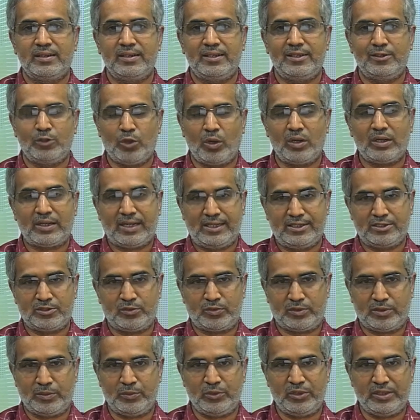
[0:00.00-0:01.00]
in all kinds
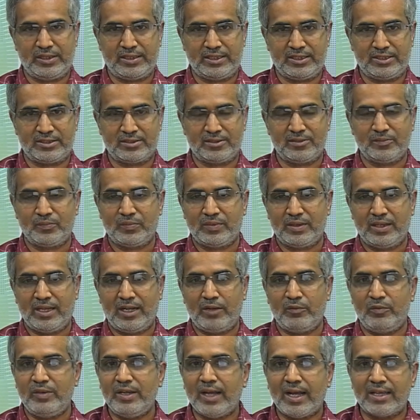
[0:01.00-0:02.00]
of communication
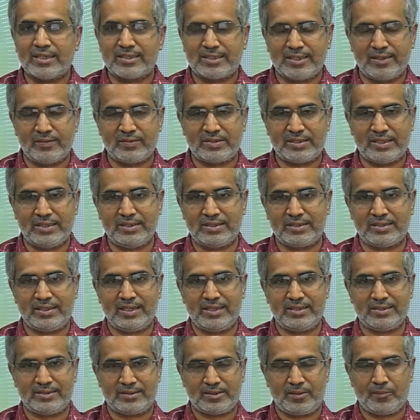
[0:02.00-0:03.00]
and we ourselves
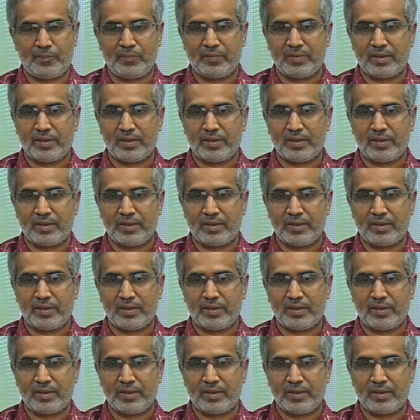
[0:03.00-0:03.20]
sensitize